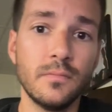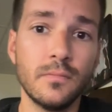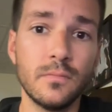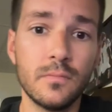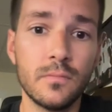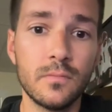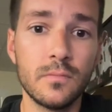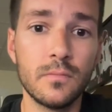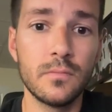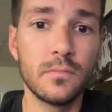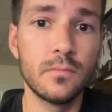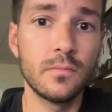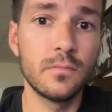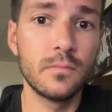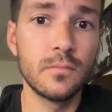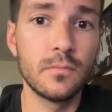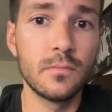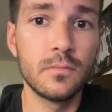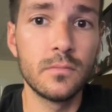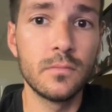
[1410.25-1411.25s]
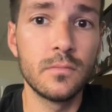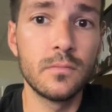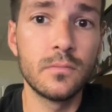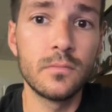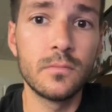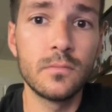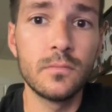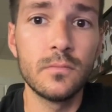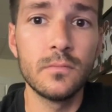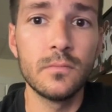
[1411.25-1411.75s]

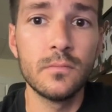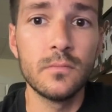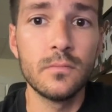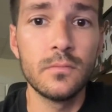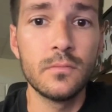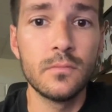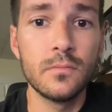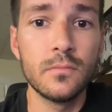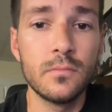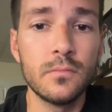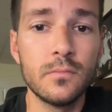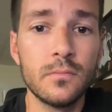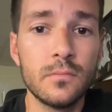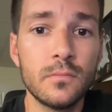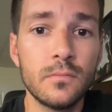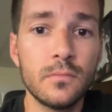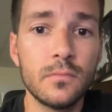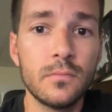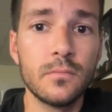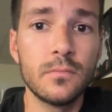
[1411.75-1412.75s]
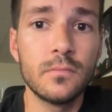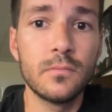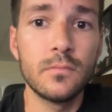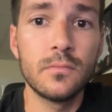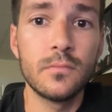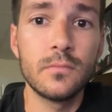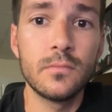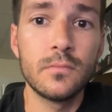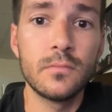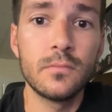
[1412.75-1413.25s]
The person shown says nothing.